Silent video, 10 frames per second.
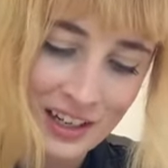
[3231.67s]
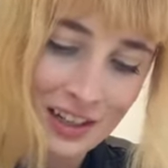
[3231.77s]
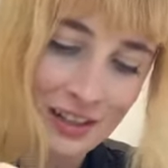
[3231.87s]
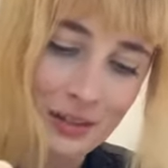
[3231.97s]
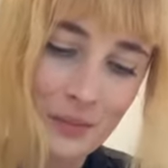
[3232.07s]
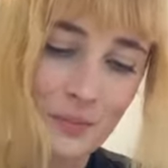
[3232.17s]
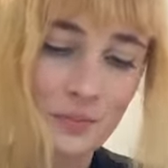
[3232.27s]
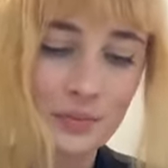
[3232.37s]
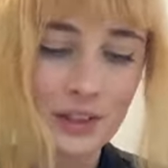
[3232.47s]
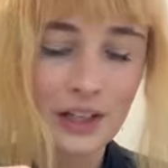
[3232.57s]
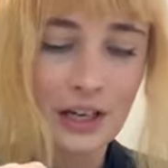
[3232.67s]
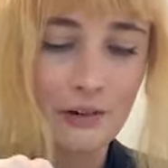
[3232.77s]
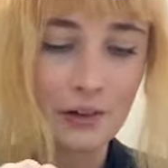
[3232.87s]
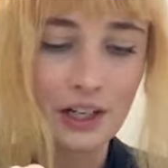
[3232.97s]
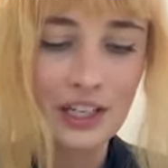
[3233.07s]
And
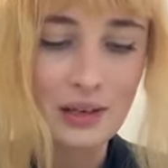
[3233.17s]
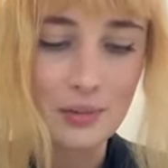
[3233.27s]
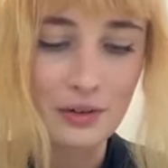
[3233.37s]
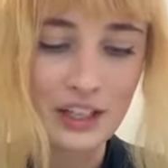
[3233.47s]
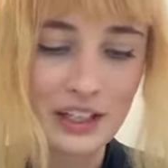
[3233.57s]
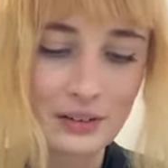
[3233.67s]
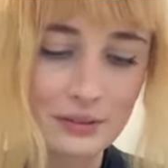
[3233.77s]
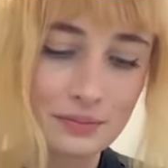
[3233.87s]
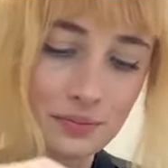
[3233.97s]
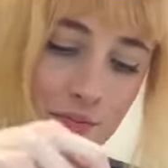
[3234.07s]
we're gonna keep moving.